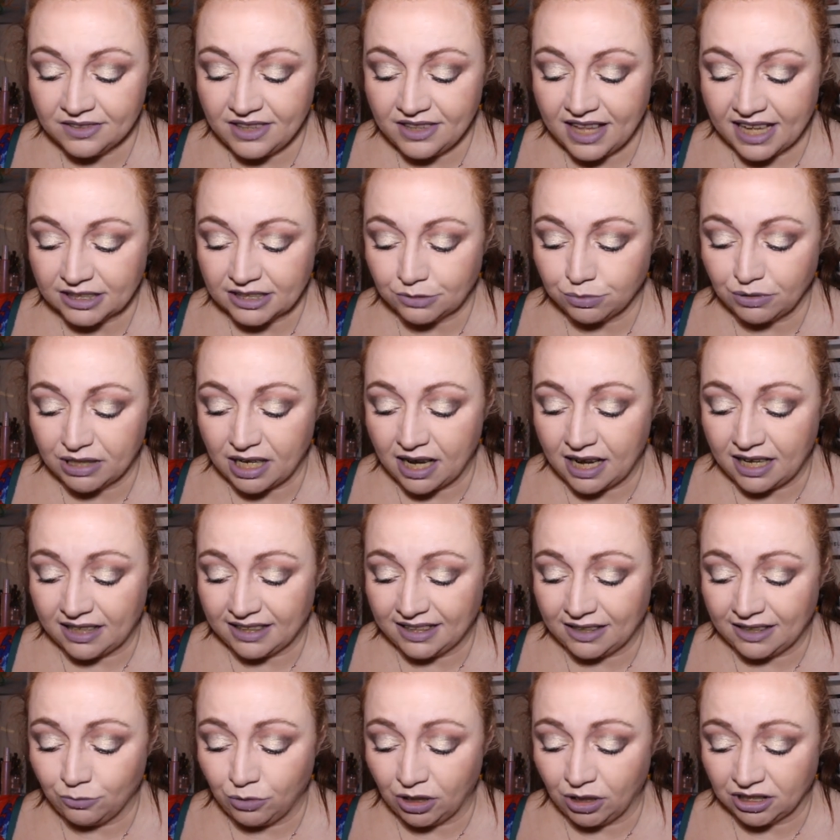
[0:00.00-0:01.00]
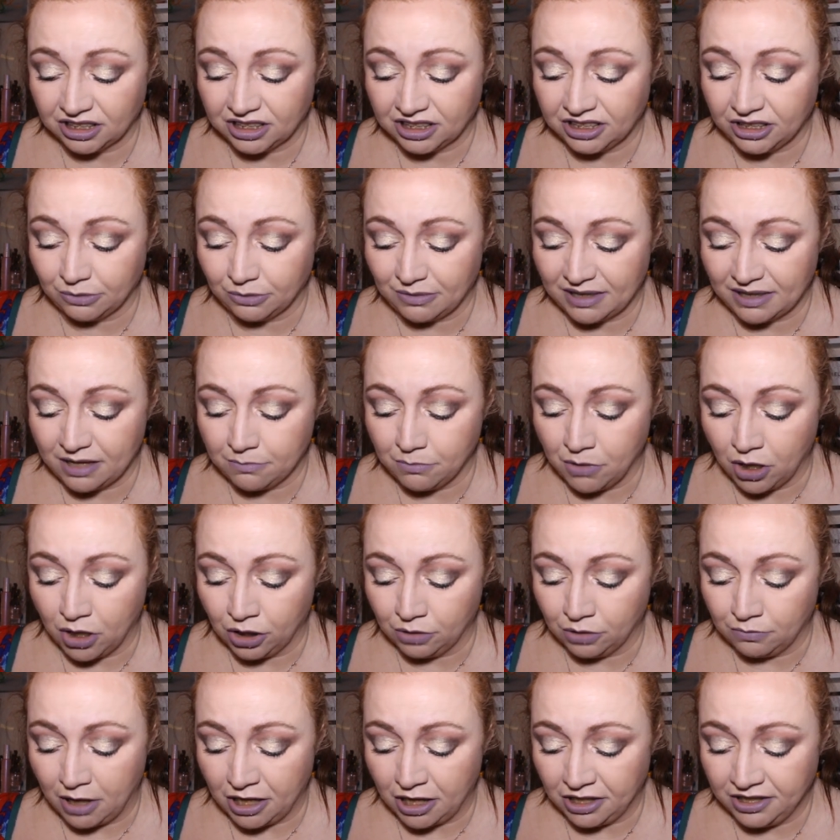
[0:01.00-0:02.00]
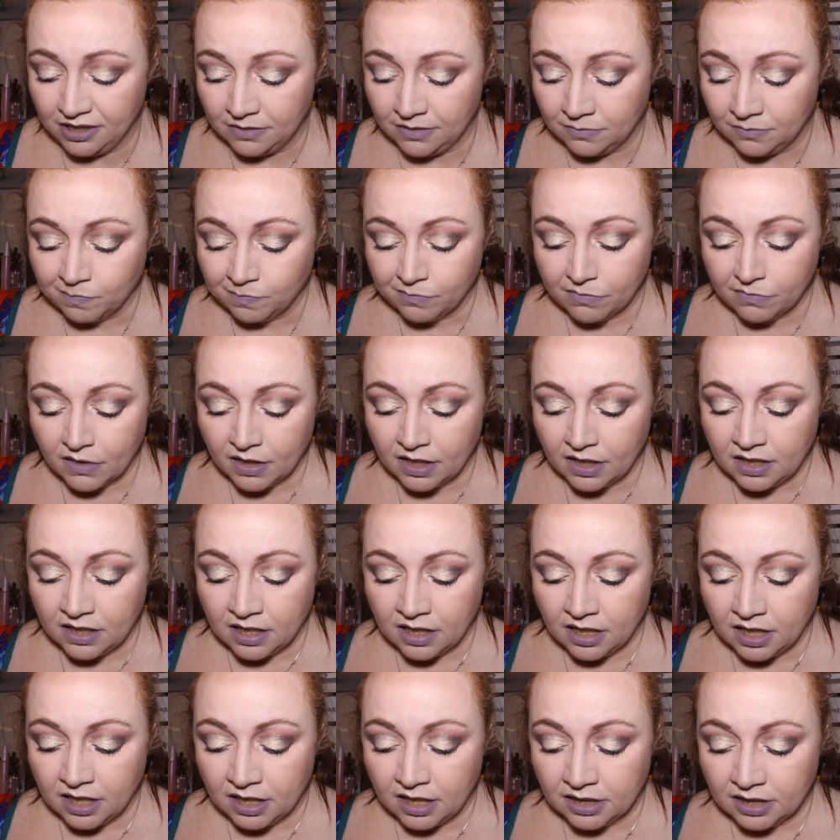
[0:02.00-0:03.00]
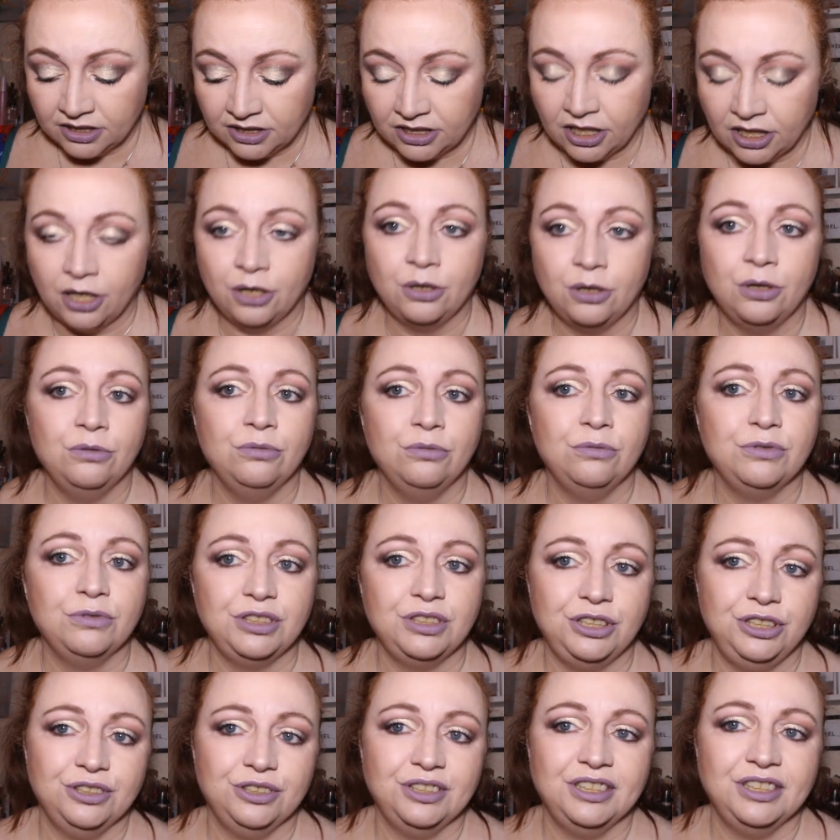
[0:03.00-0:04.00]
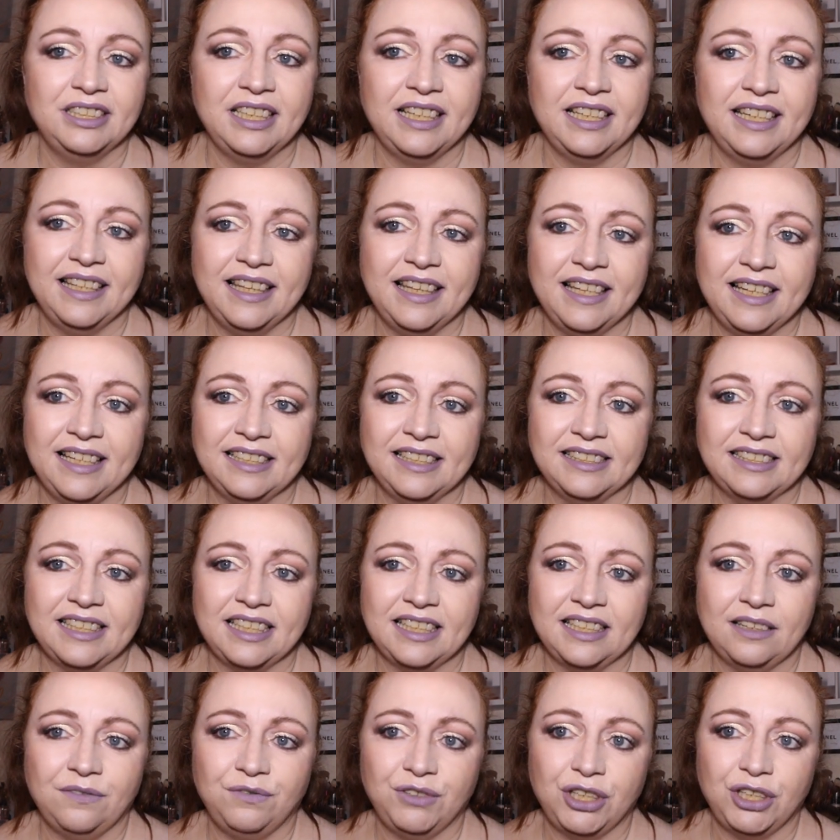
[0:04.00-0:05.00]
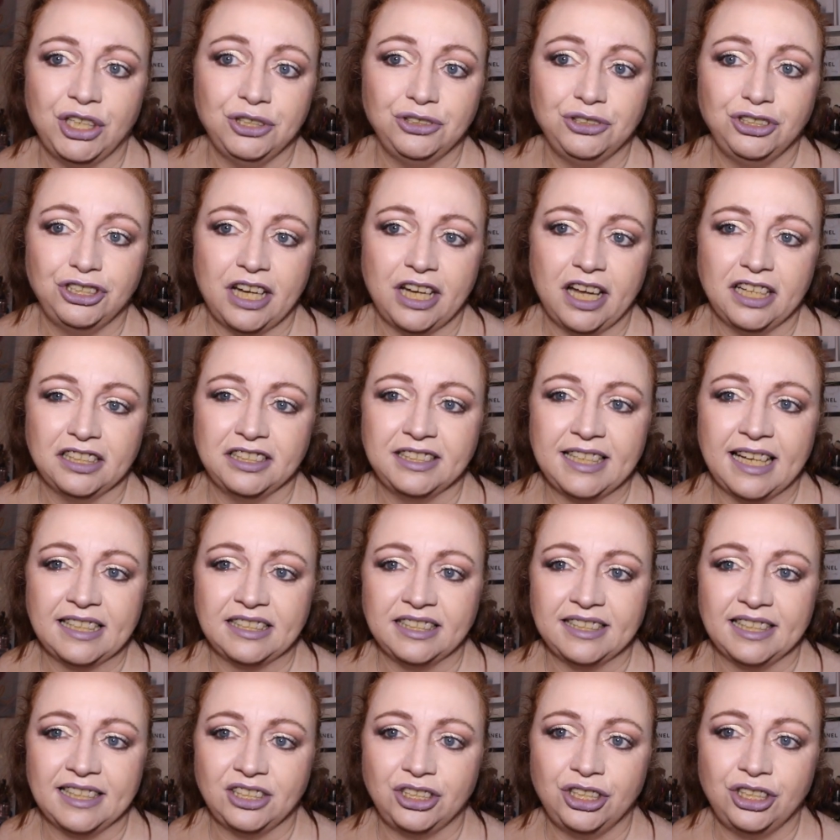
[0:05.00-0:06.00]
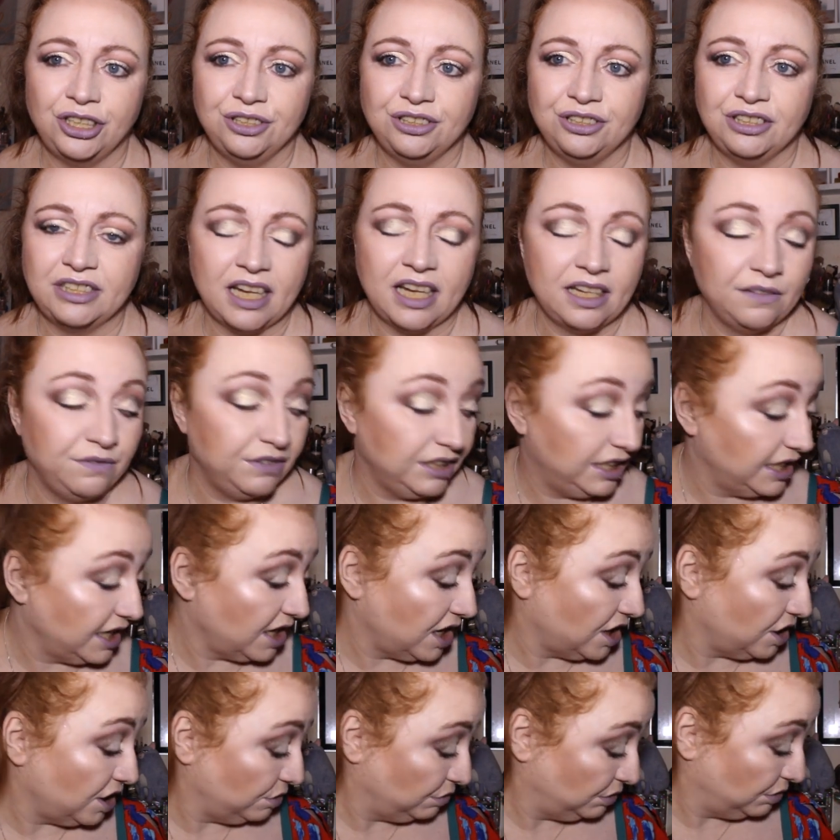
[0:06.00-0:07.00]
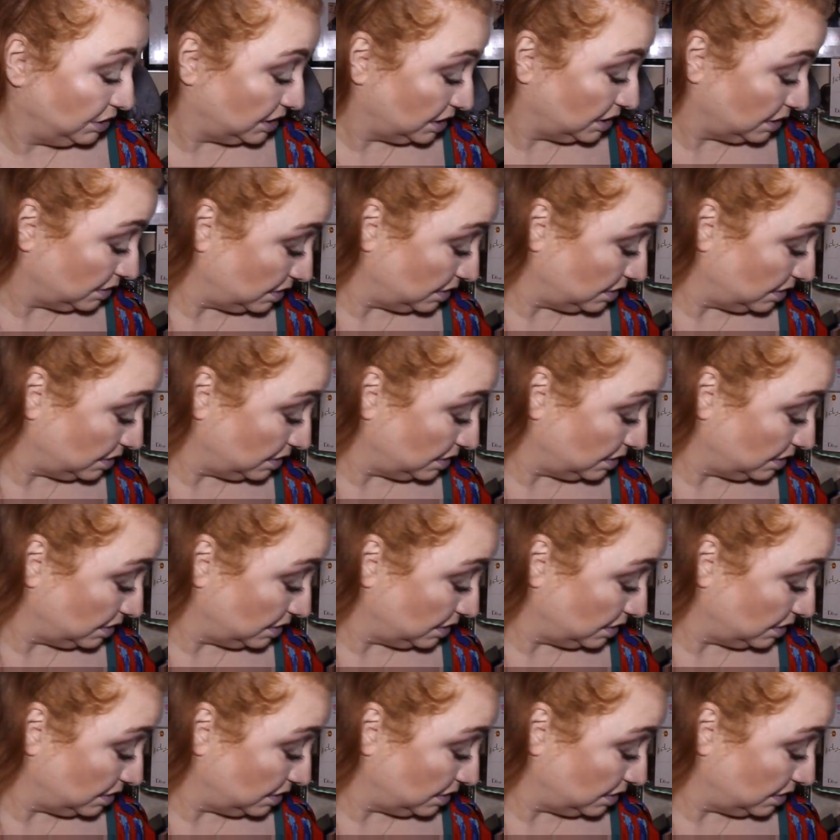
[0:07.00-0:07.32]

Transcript: that's what I want to do at the moment so you'll see these in future testing Tuesday videos